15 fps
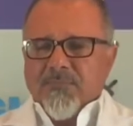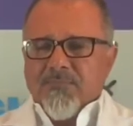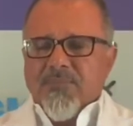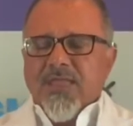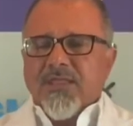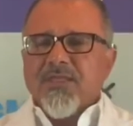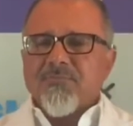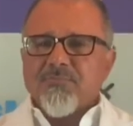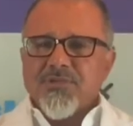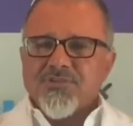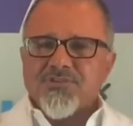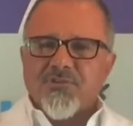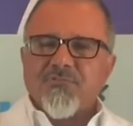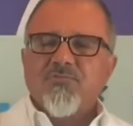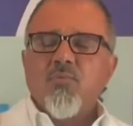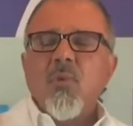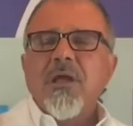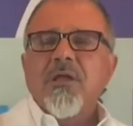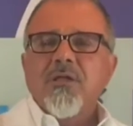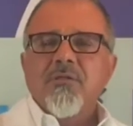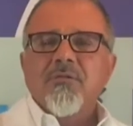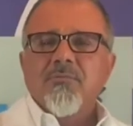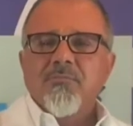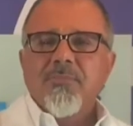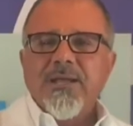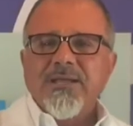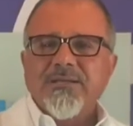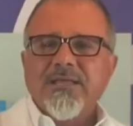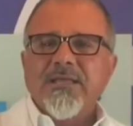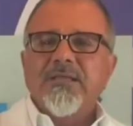that can be served well
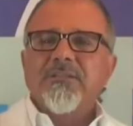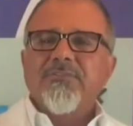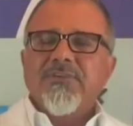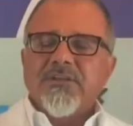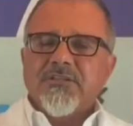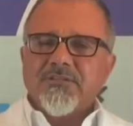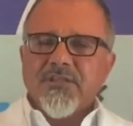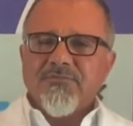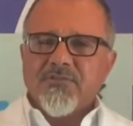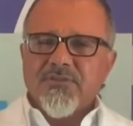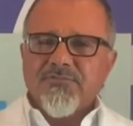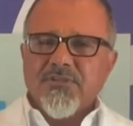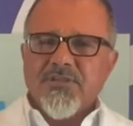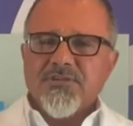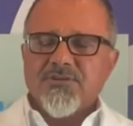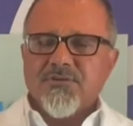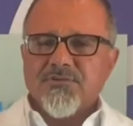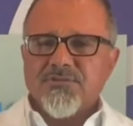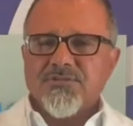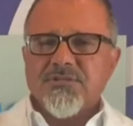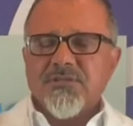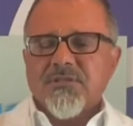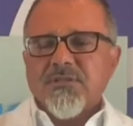by an elevated level of ketones.